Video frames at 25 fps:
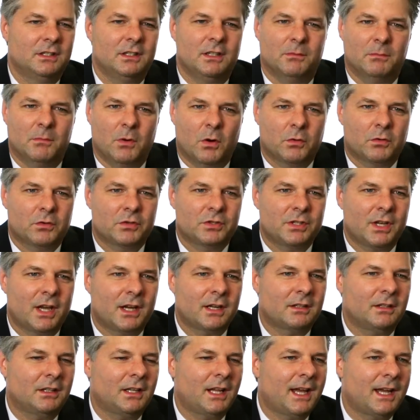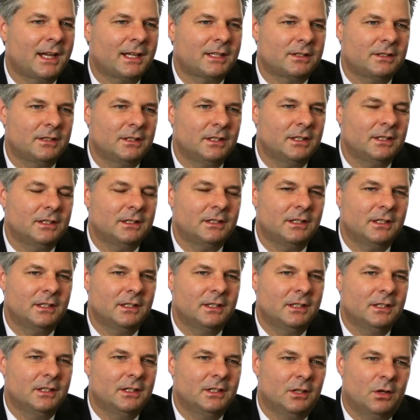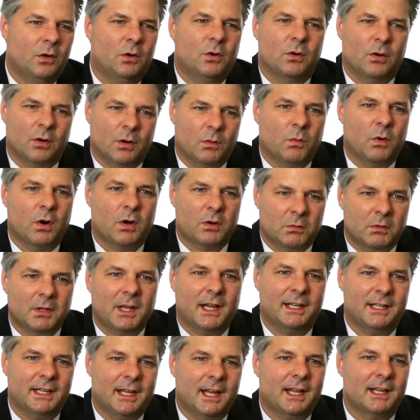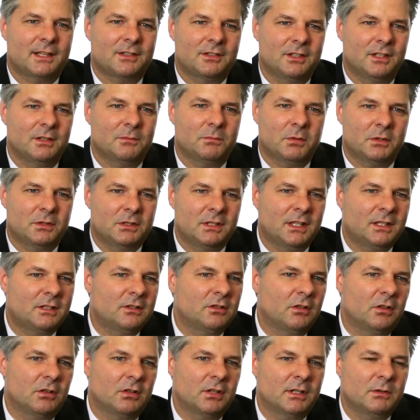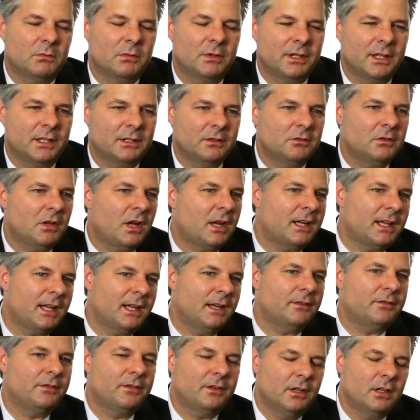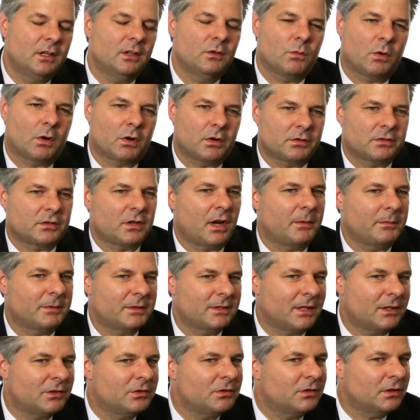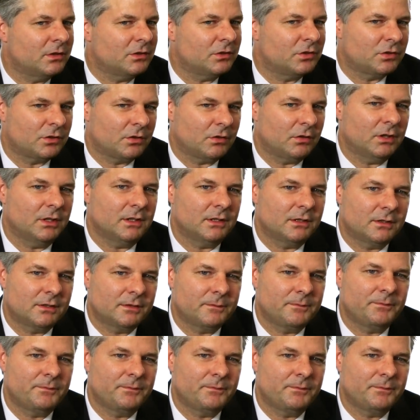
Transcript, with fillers: a motorcycle accident, or a work related accident, particularly when they do not have workers' compensation insurance.